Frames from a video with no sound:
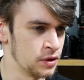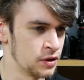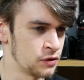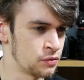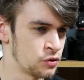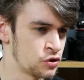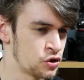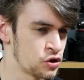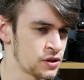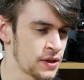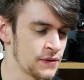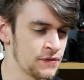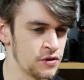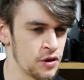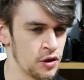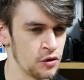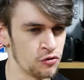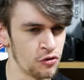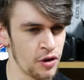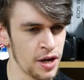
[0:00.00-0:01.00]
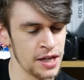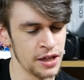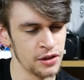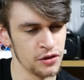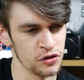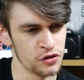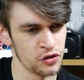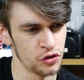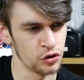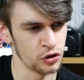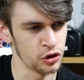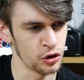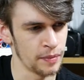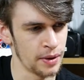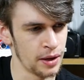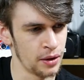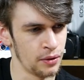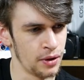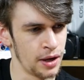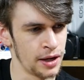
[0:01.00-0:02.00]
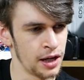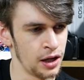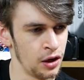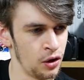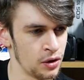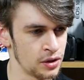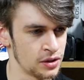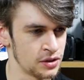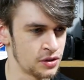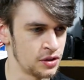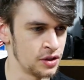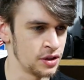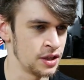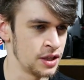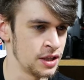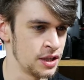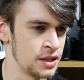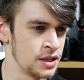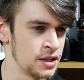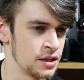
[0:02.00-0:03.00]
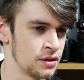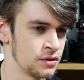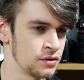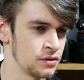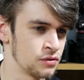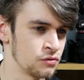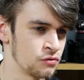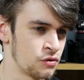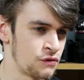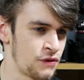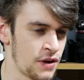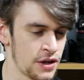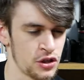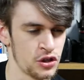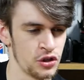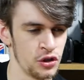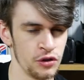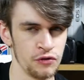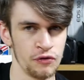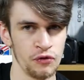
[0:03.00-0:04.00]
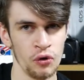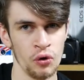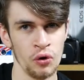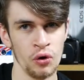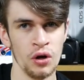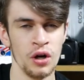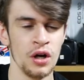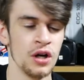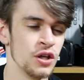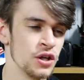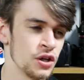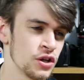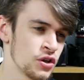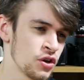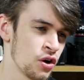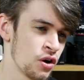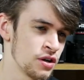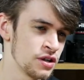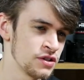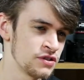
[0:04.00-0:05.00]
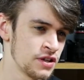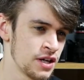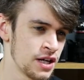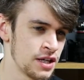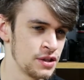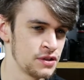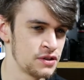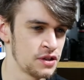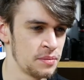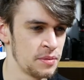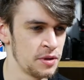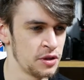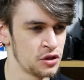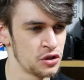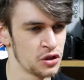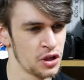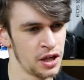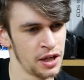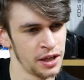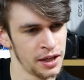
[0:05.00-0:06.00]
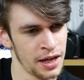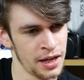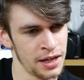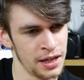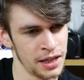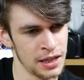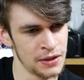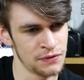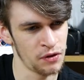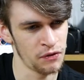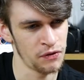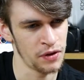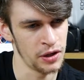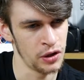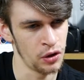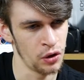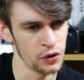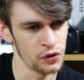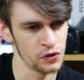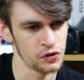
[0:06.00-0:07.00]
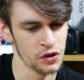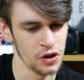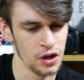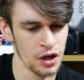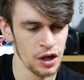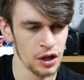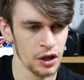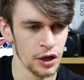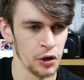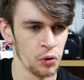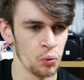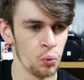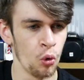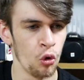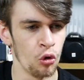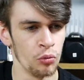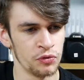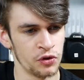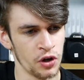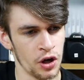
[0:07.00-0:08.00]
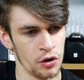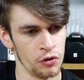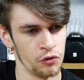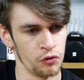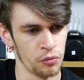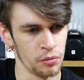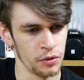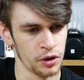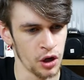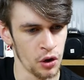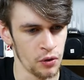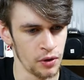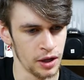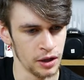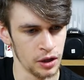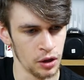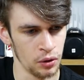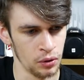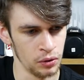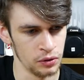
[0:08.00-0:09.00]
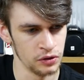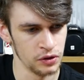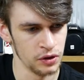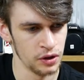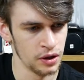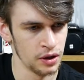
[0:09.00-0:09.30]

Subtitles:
This was just after it had rained and the sun had come out, and I liked the reflection on the floor. You can kind of see it in this image, and again it gives off that nice kind of warm tone from the Kodak Gold.